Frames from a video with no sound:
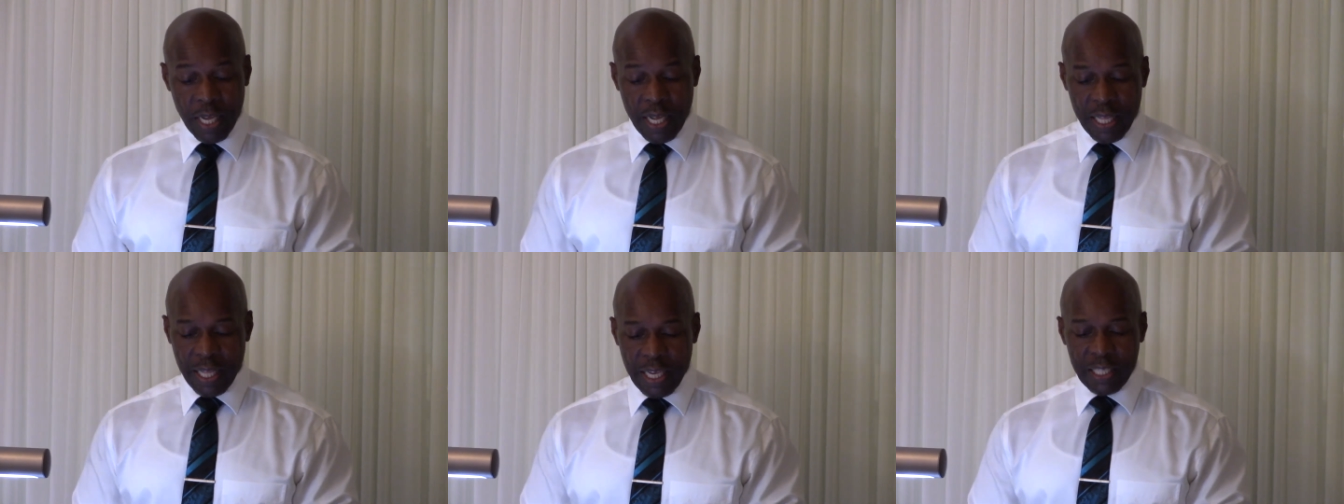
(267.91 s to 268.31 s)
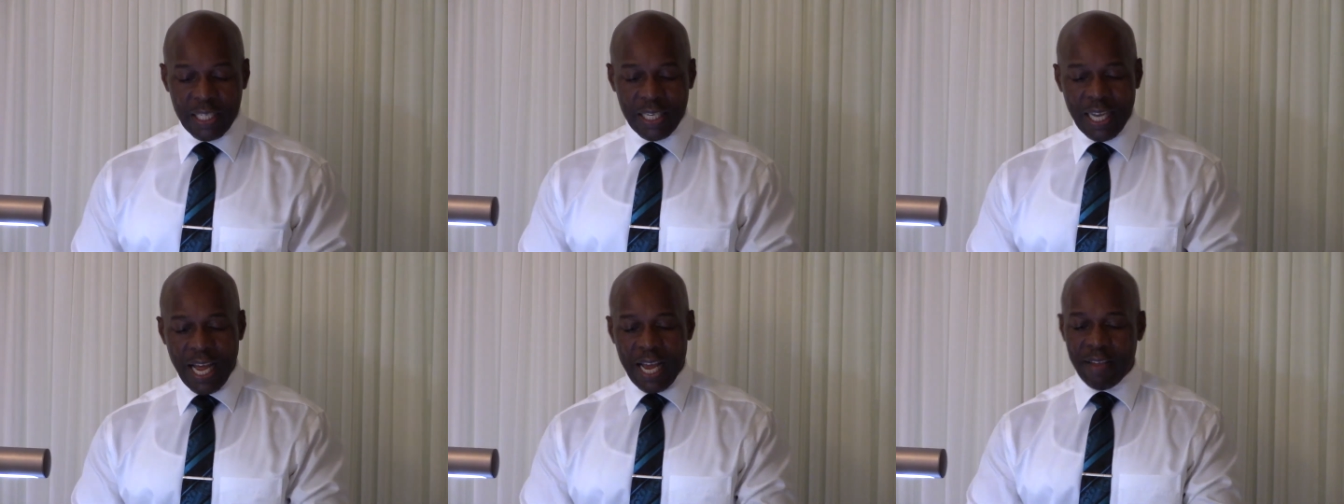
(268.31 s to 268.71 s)
This
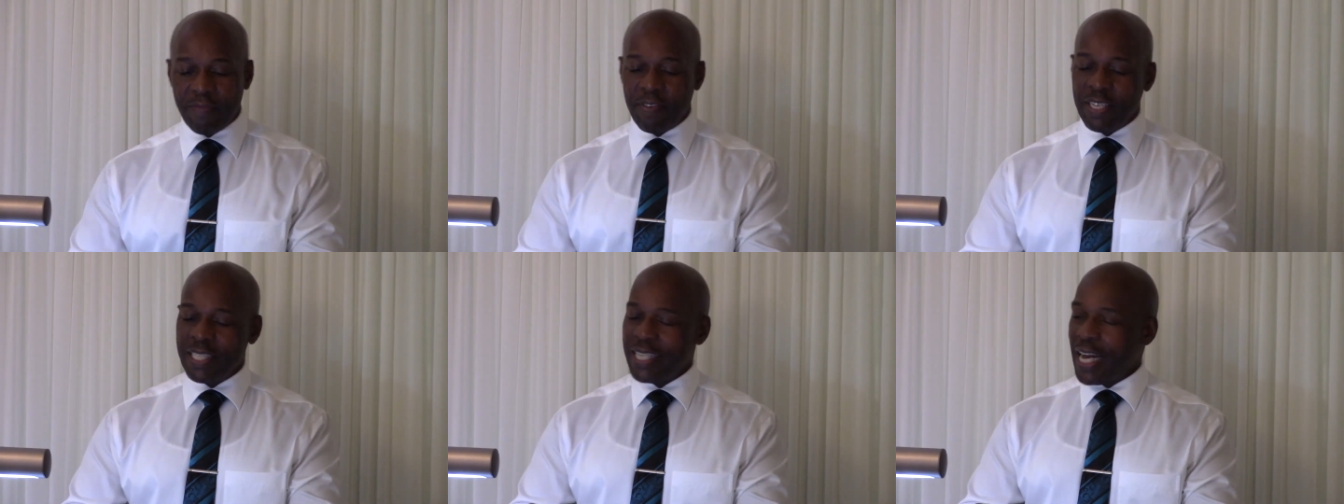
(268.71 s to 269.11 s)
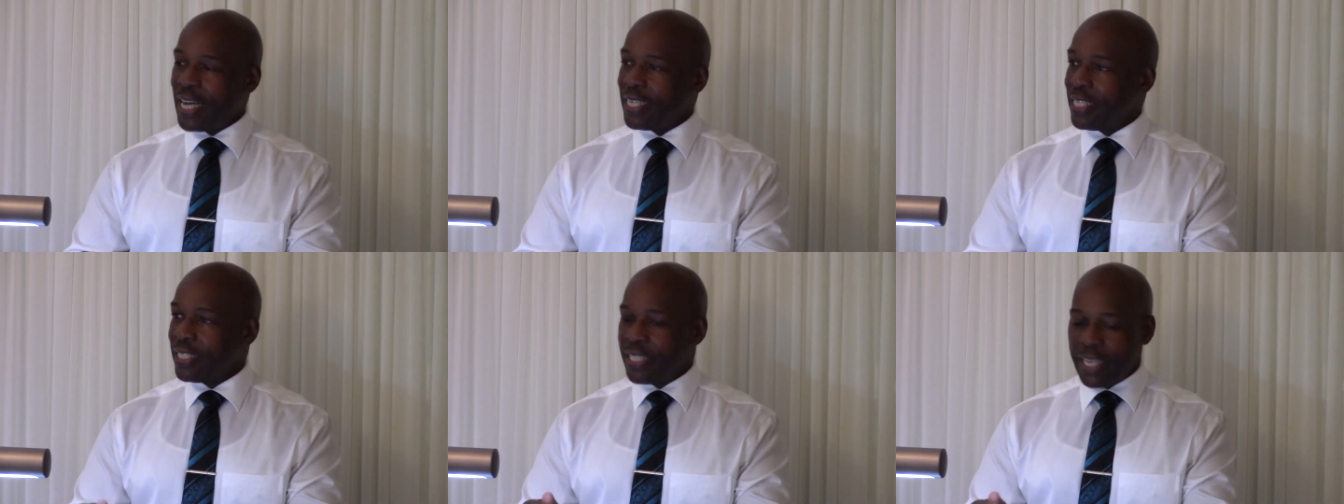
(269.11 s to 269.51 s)
life is not
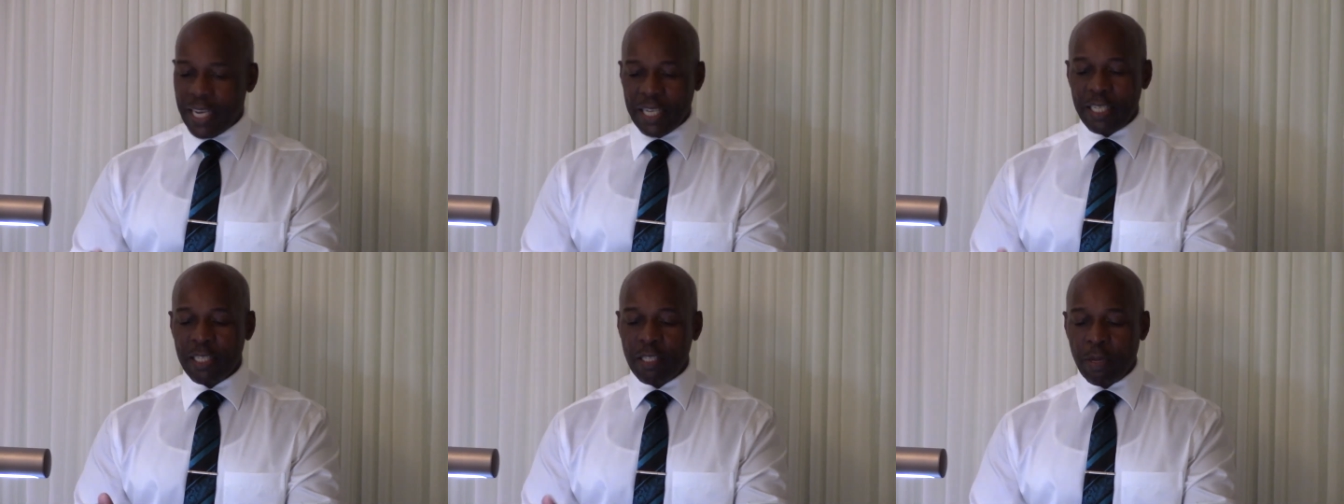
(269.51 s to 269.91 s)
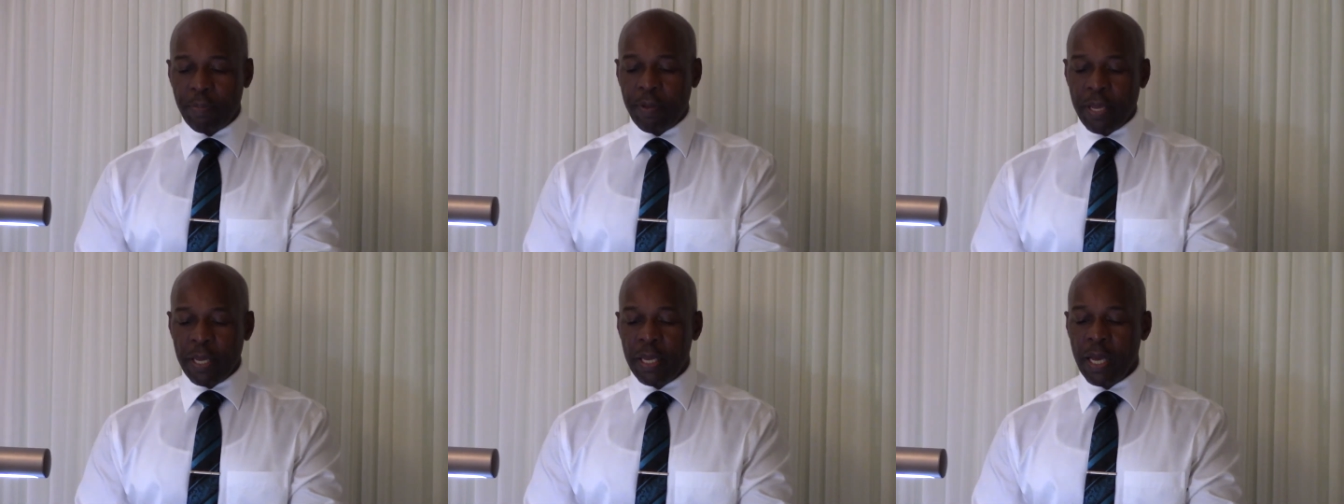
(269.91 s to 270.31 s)
intended to
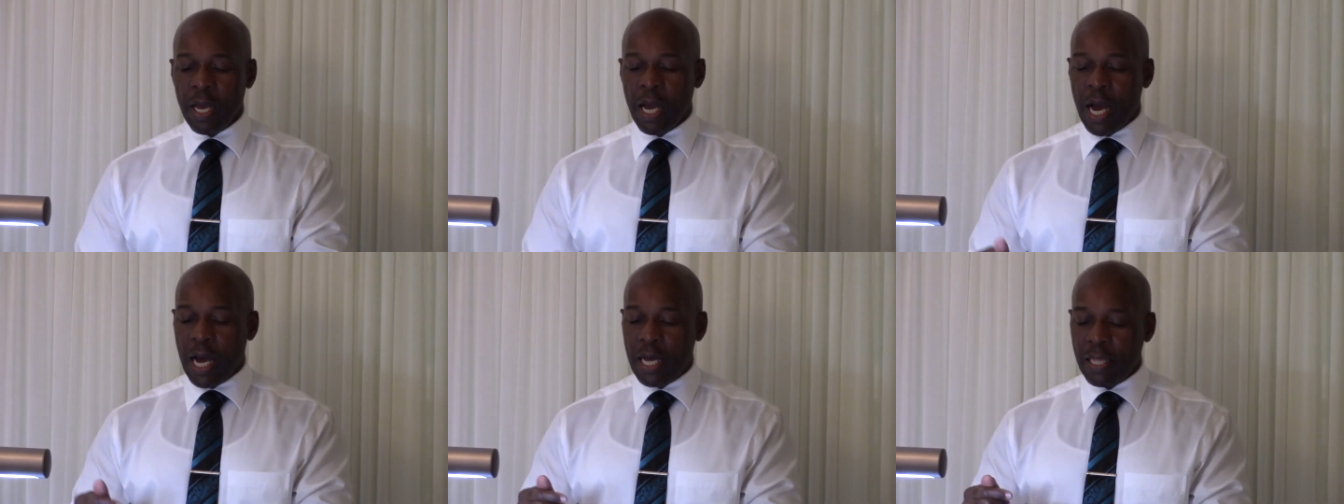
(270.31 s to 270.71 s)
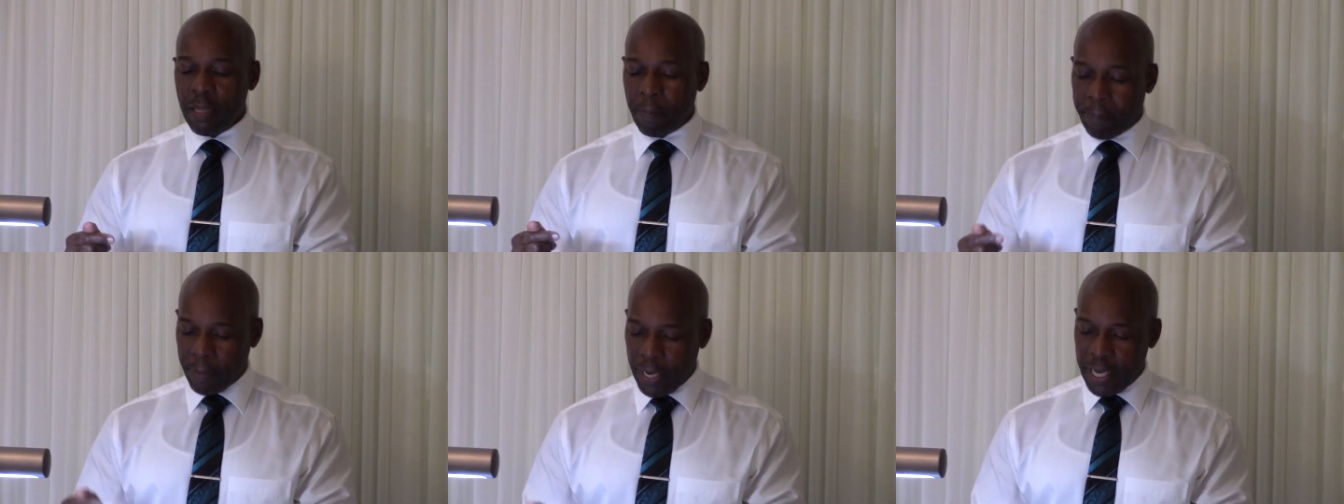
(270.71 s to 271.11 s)
be the
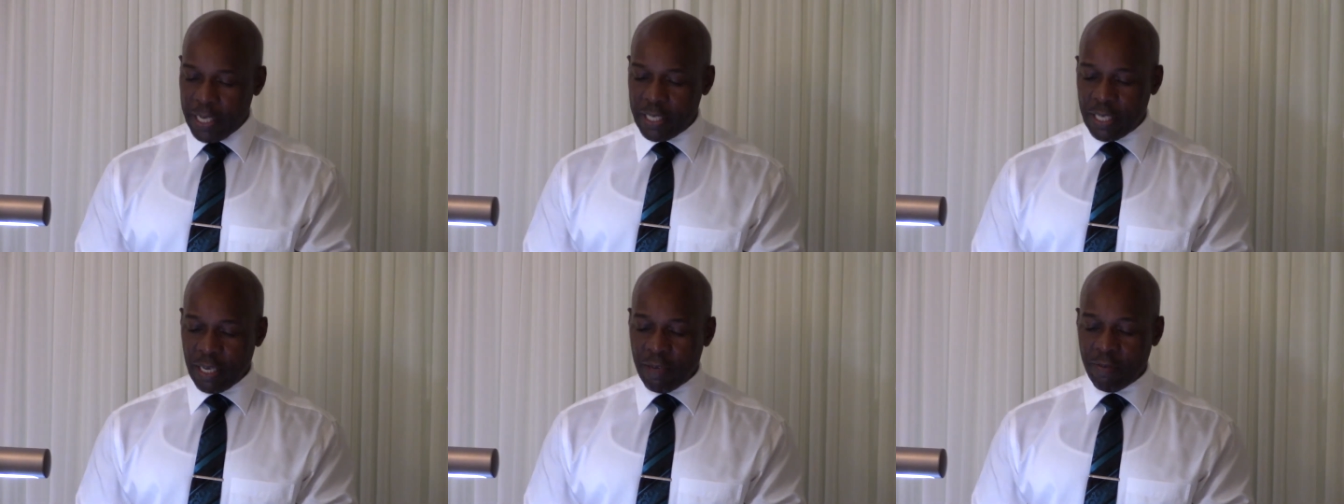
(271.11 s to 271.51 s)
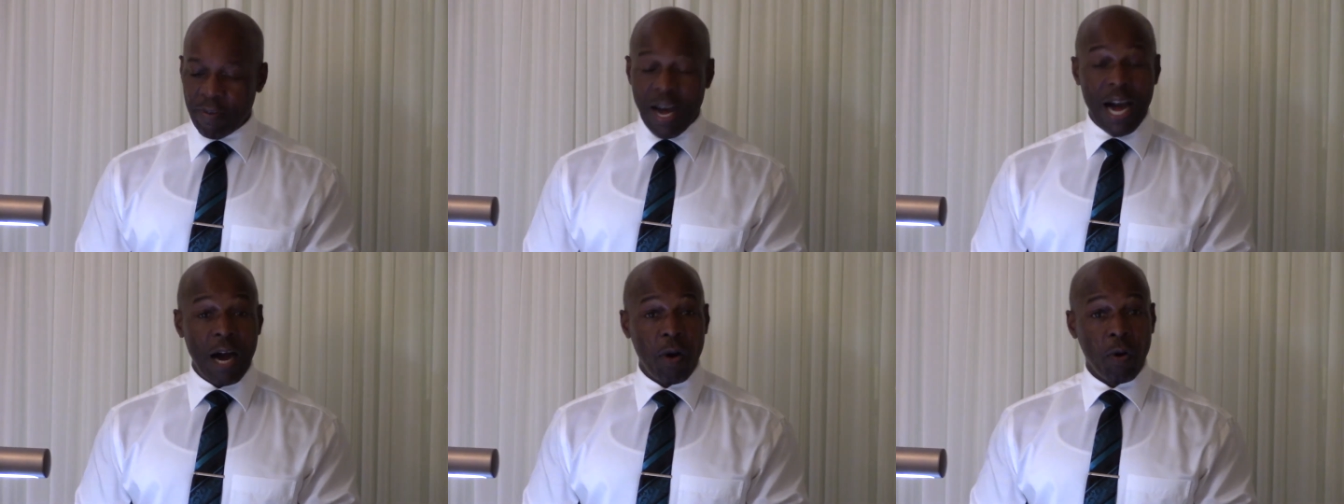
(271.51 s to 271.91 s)
place
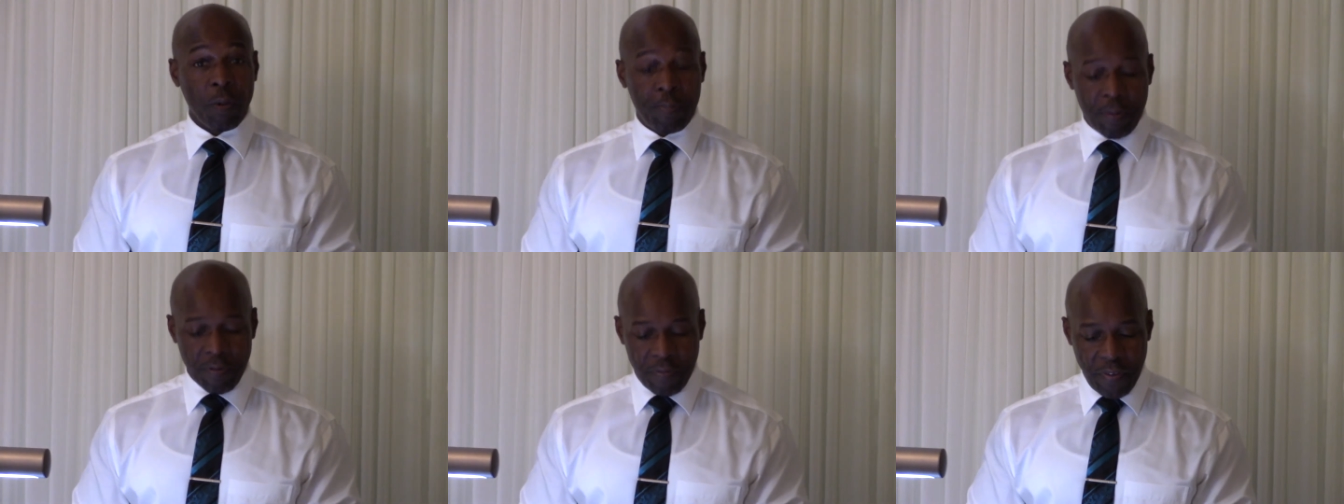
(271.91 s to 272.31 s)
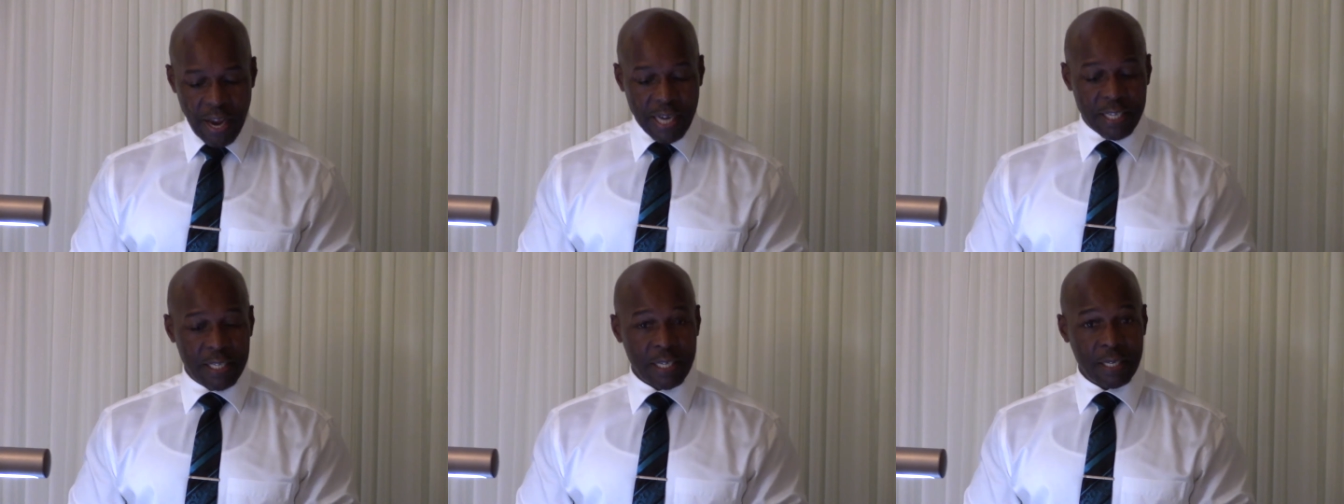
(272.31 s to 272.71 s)
of our
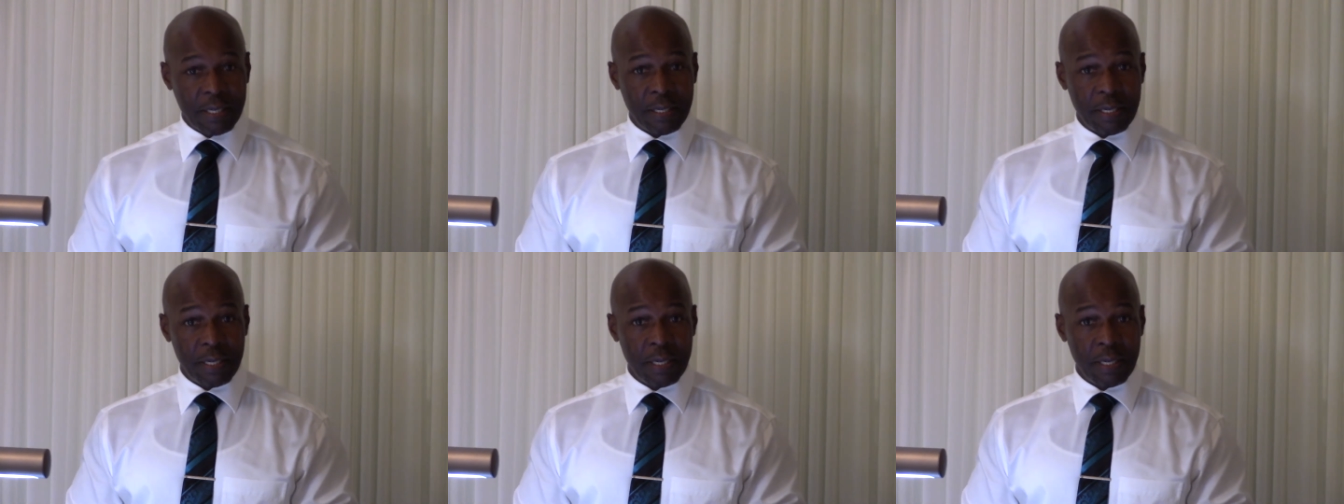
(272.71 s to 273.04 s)
perfection,